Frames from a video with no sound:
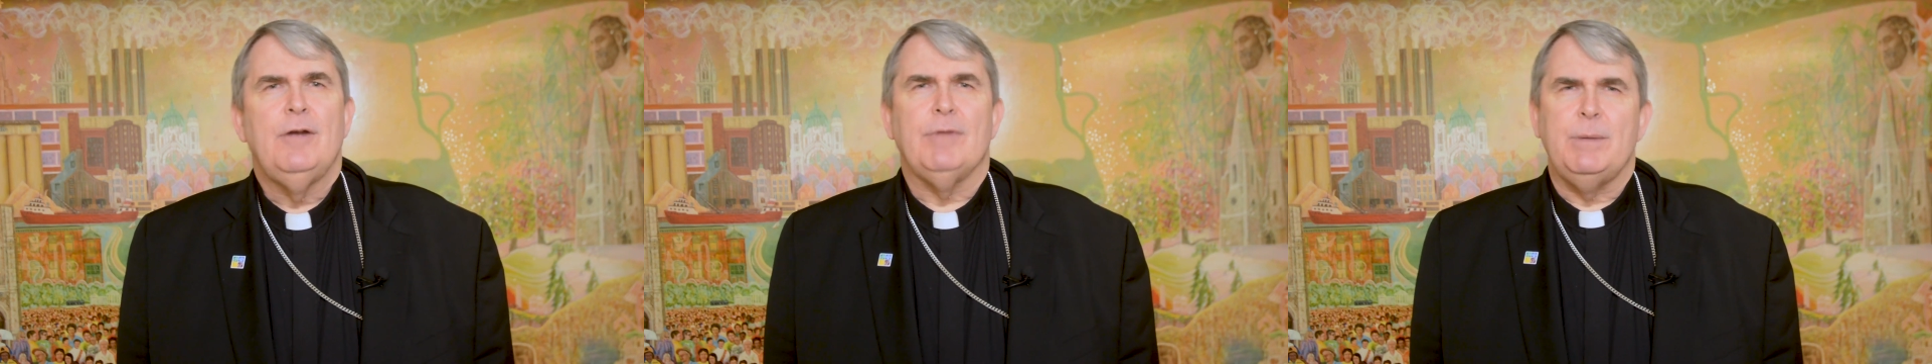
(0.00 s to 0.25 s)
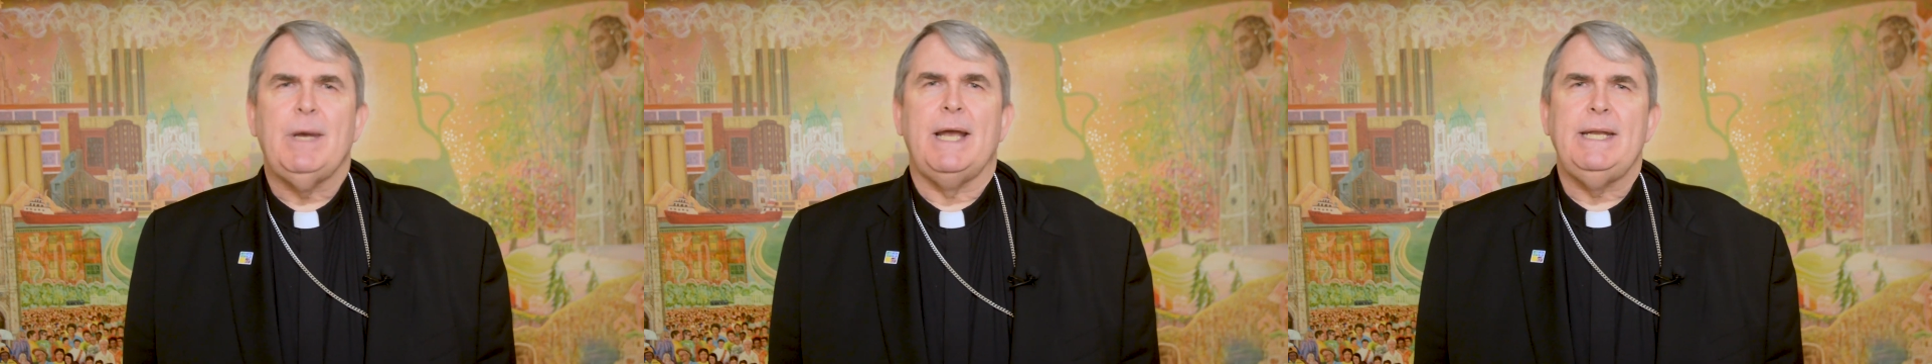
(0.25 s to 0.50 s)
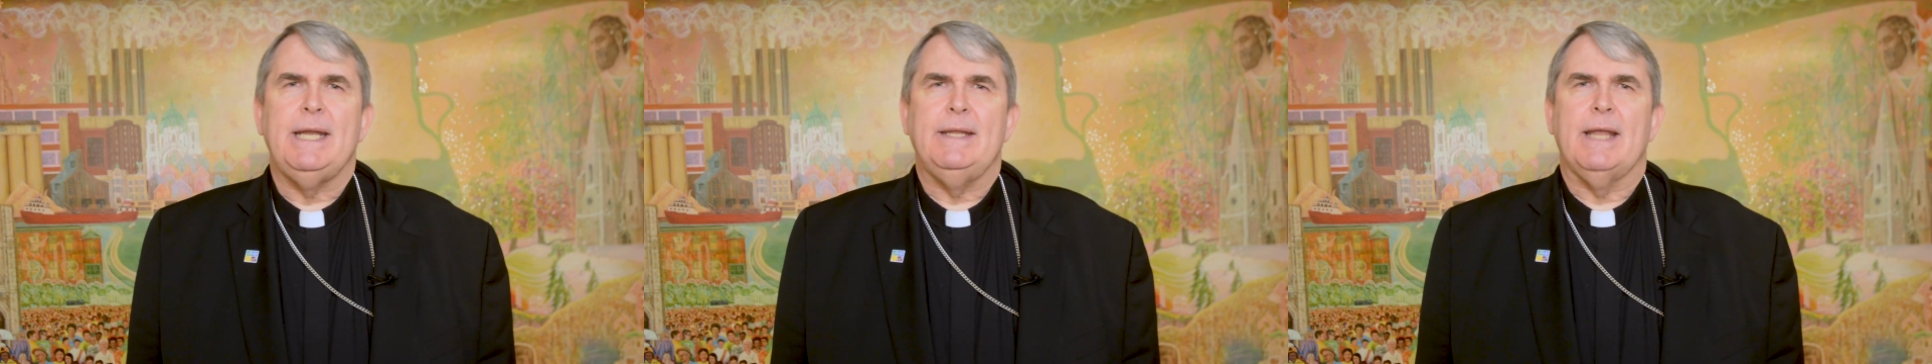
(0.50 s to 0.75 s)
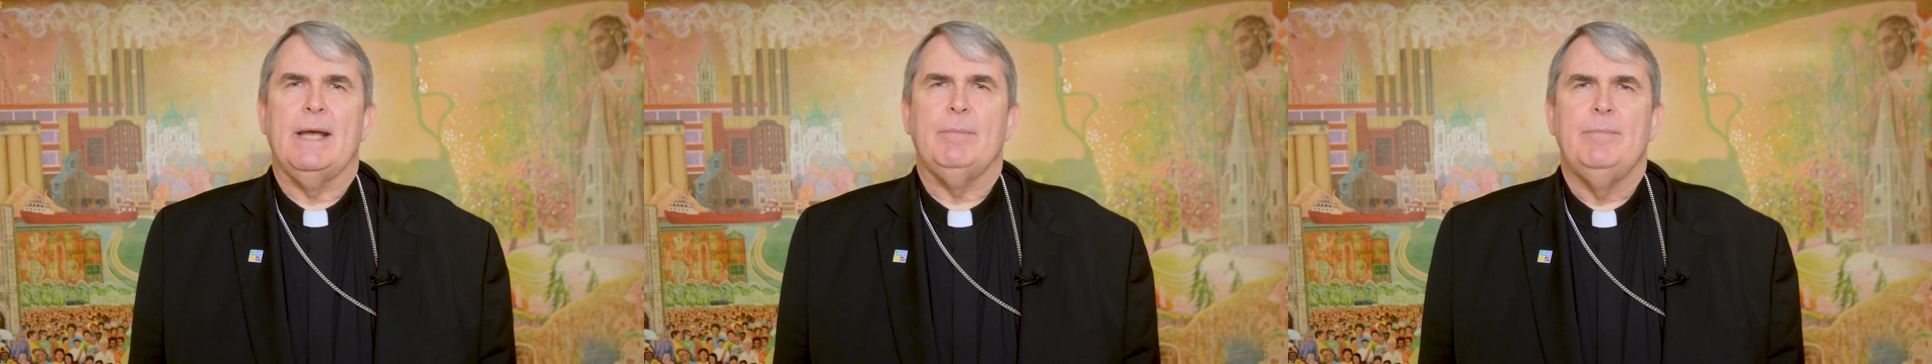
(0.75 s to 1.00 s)
reminding
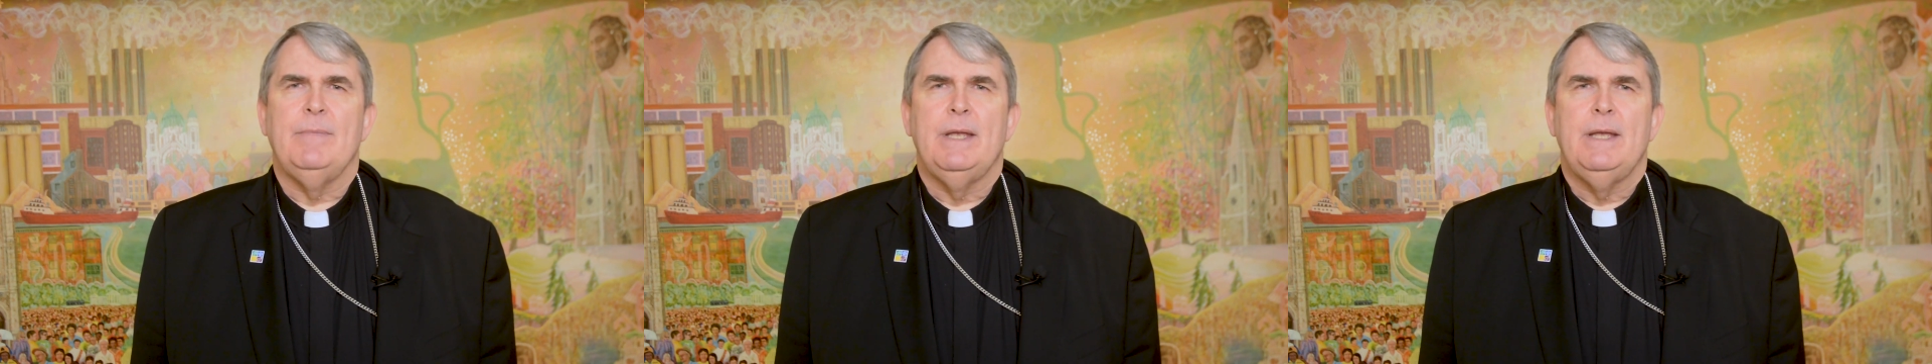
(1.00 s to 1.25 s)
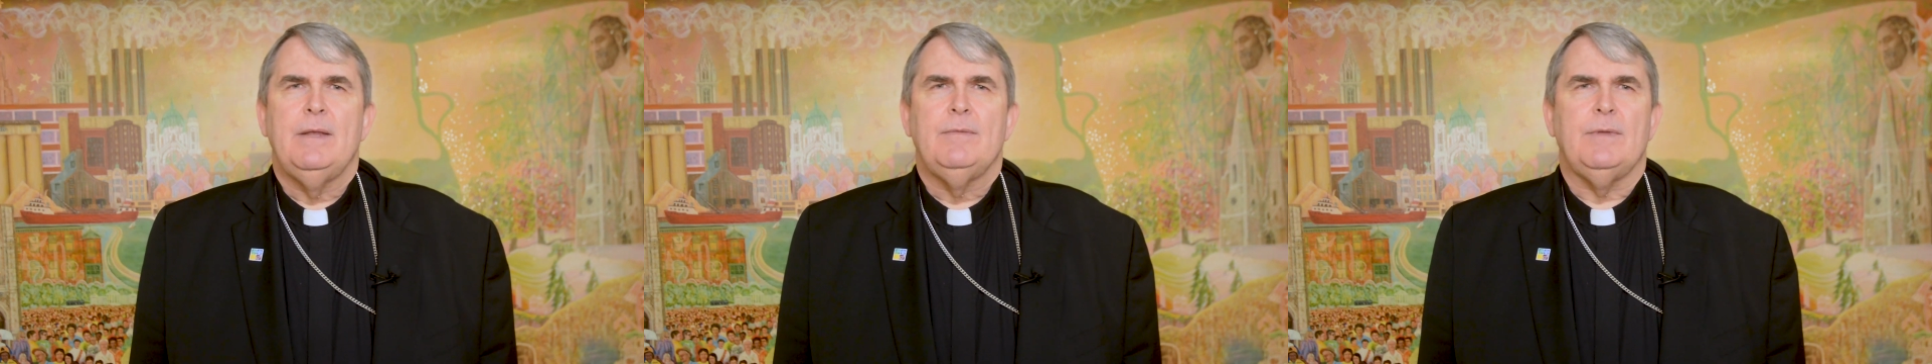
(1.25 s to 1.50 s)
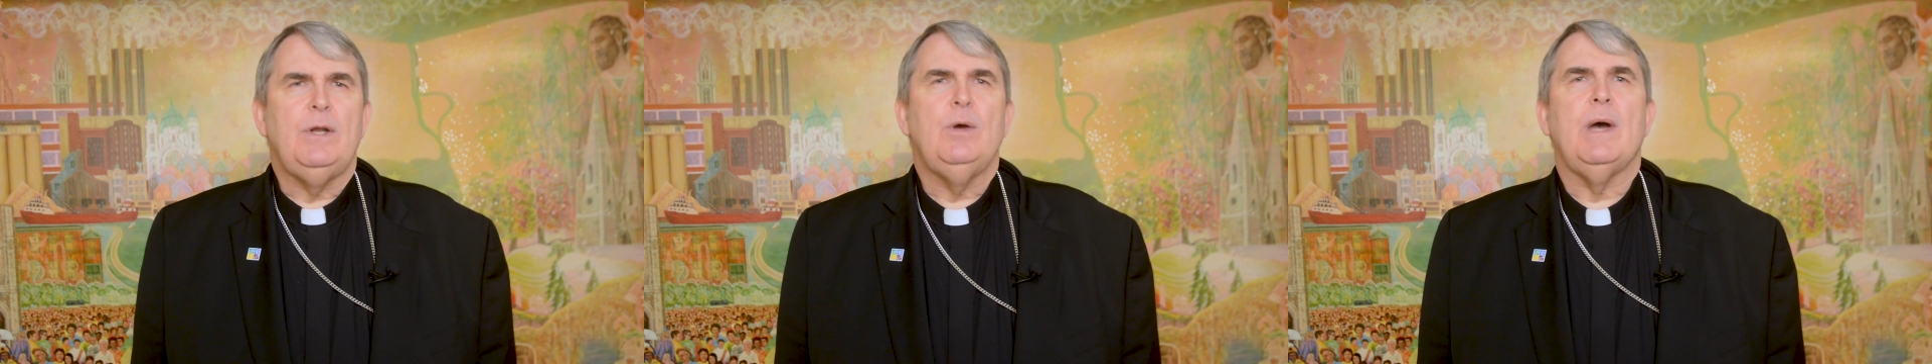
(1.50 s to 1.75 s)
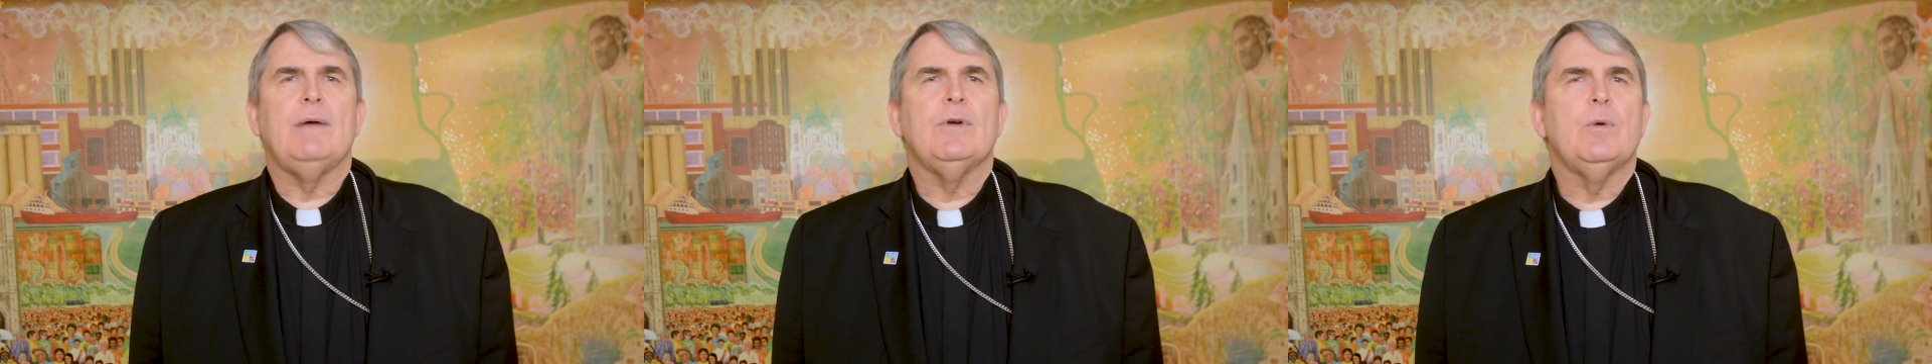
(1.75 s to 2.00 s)
them that
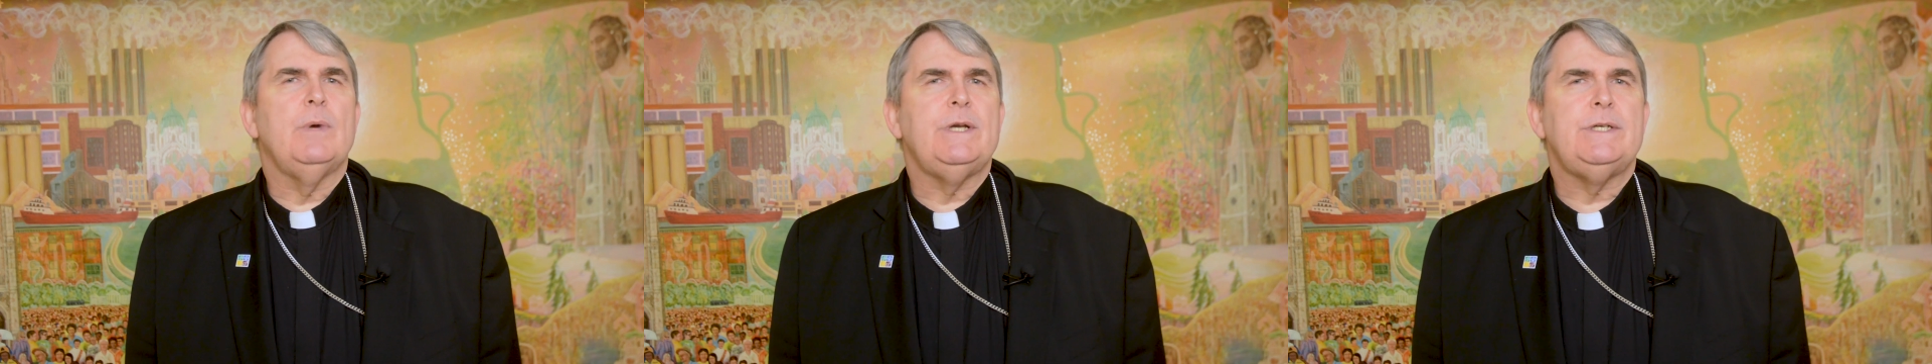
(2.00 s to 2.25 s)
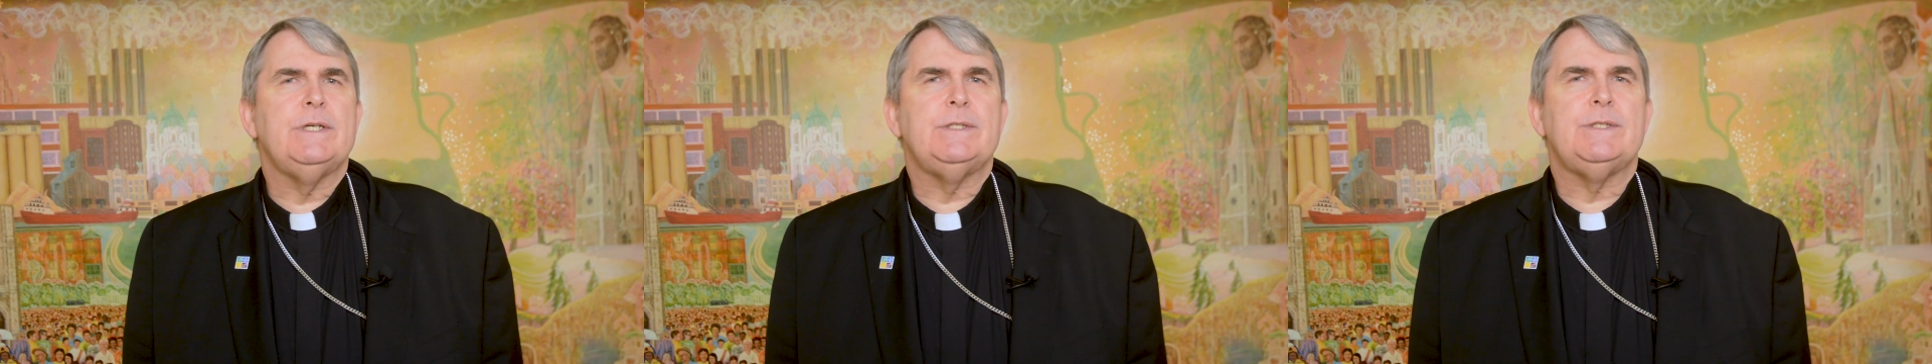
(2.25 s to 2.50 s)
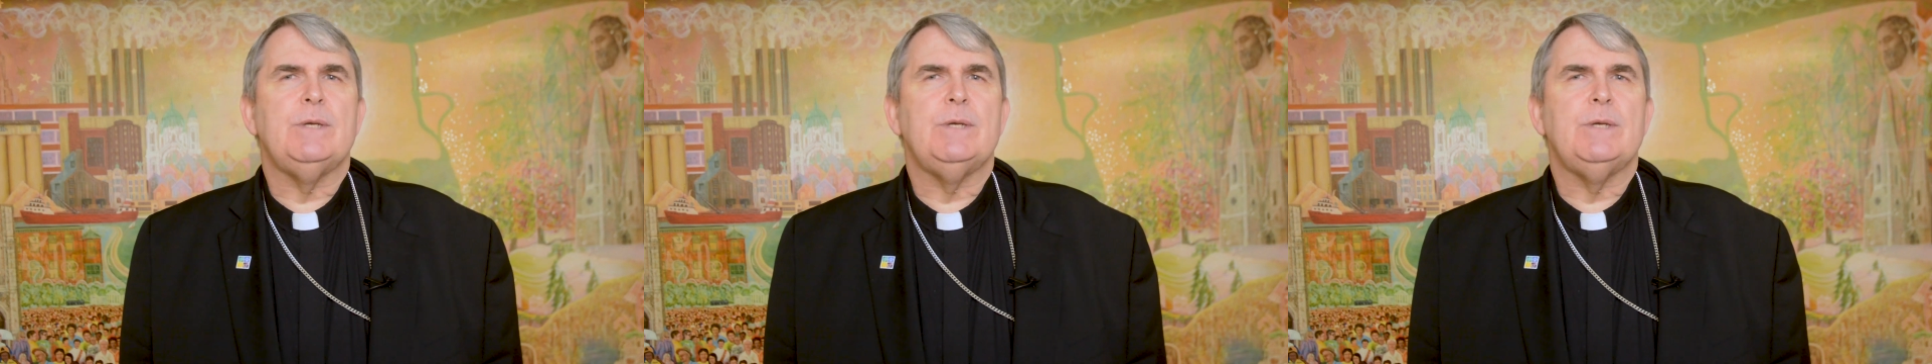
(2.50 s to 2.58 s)
whoever wishes